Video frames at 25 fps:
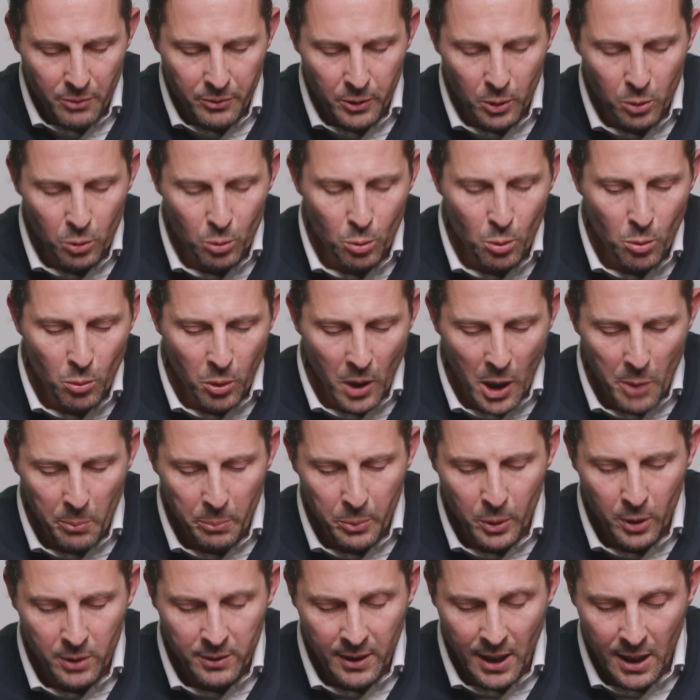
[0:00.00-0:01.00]
of the two crown
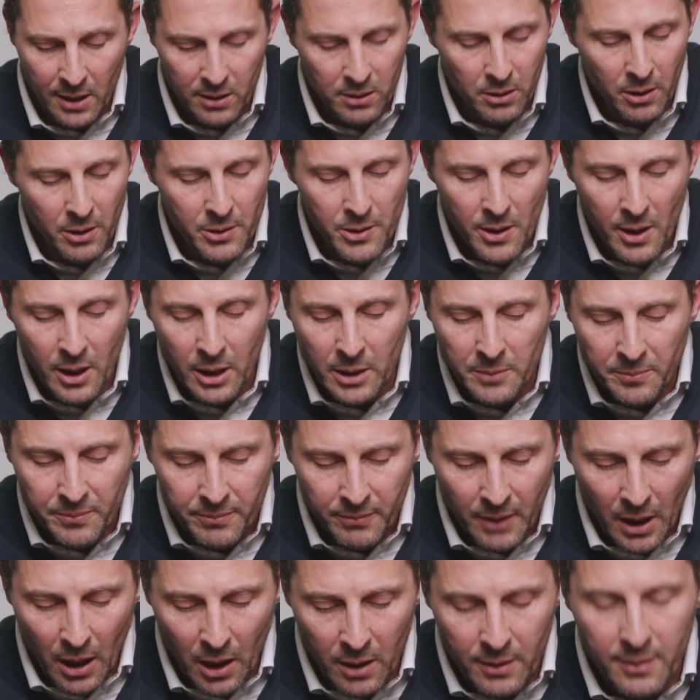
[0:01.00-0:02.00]
protectors,
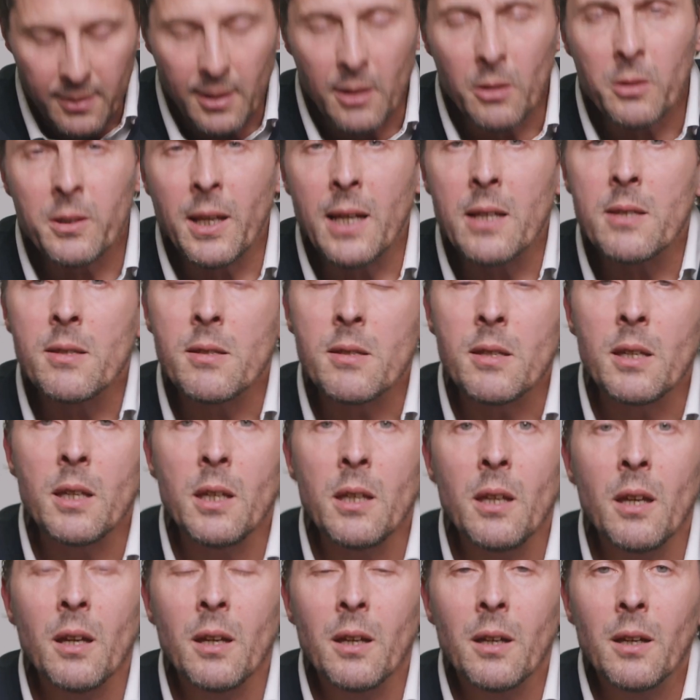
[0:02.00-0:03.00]
until they
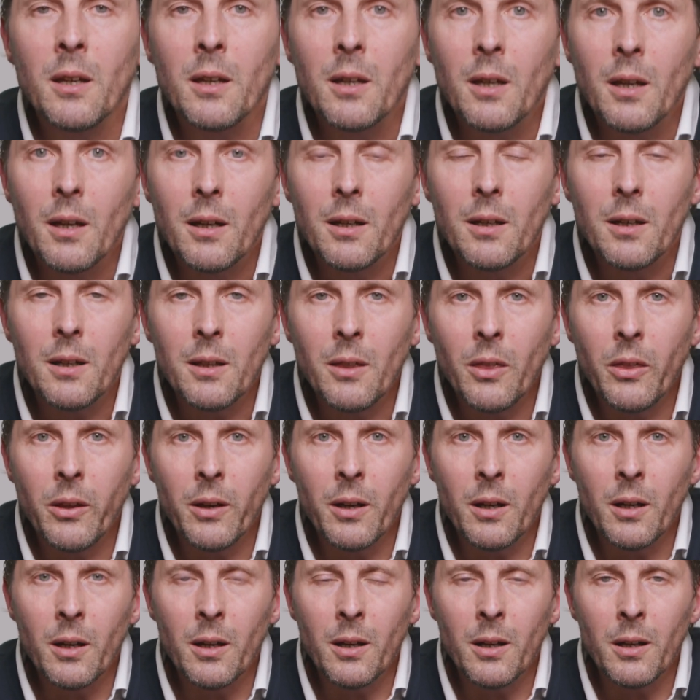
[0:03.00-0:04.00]
see
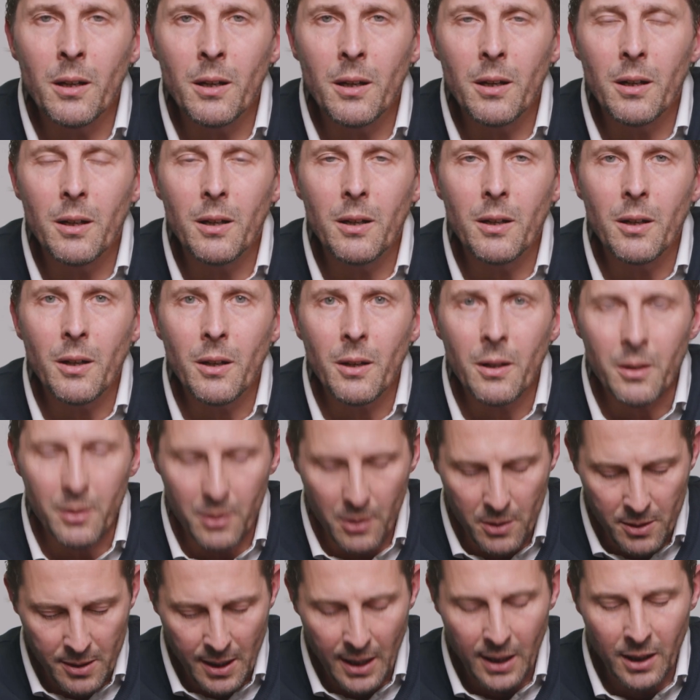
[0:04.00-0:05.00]
the
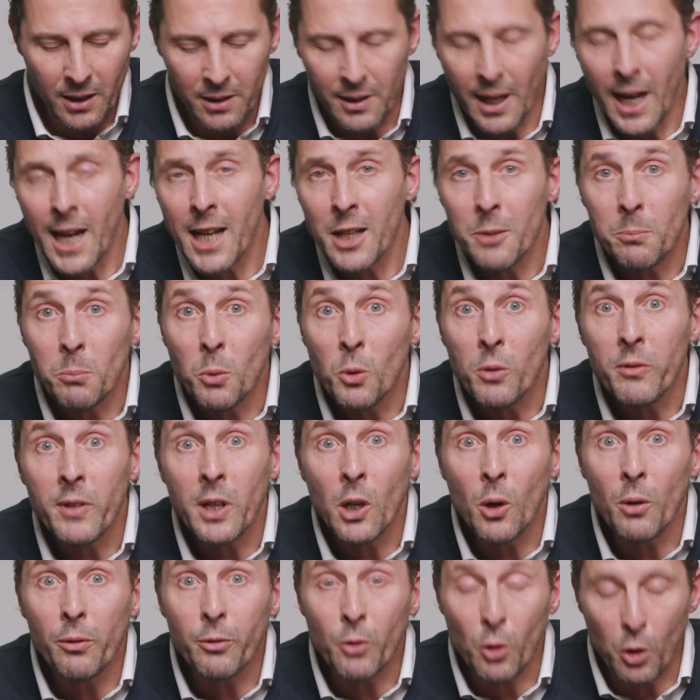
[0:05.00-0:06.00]
second hand
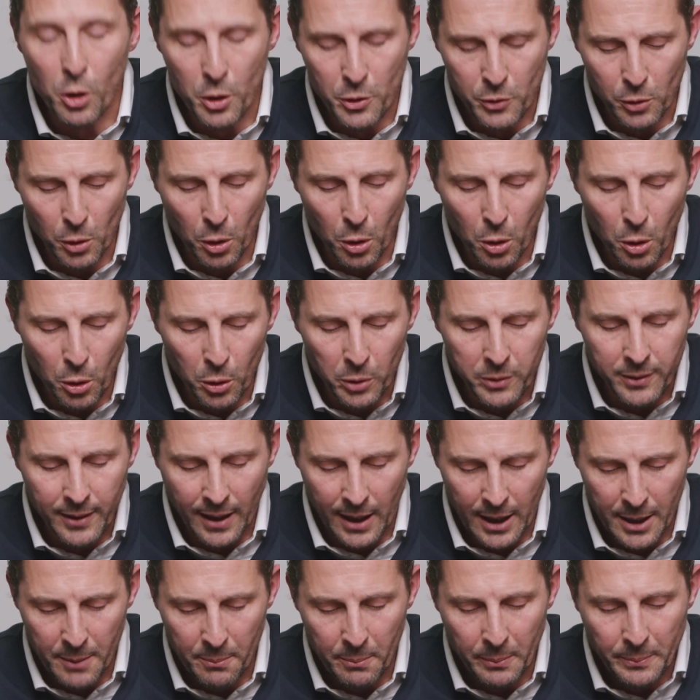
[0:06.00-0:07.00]
moving, of course, the whole
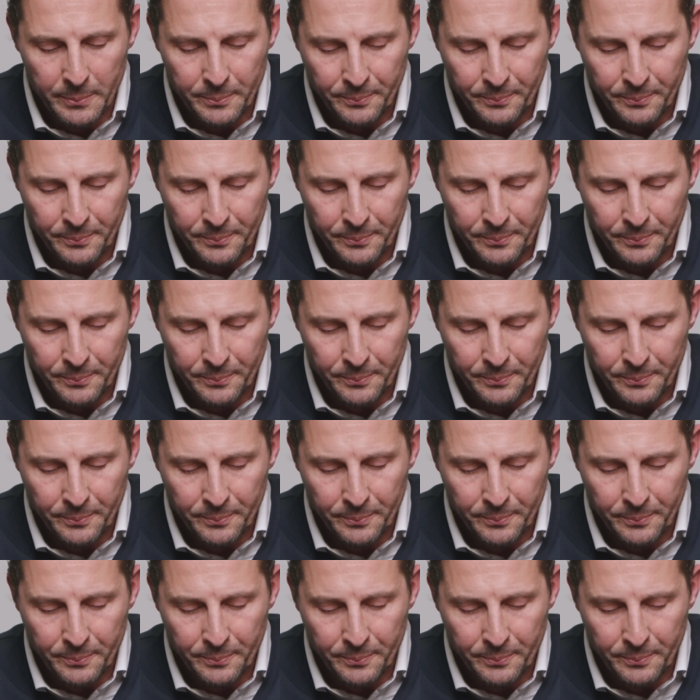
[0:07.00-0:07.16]
time.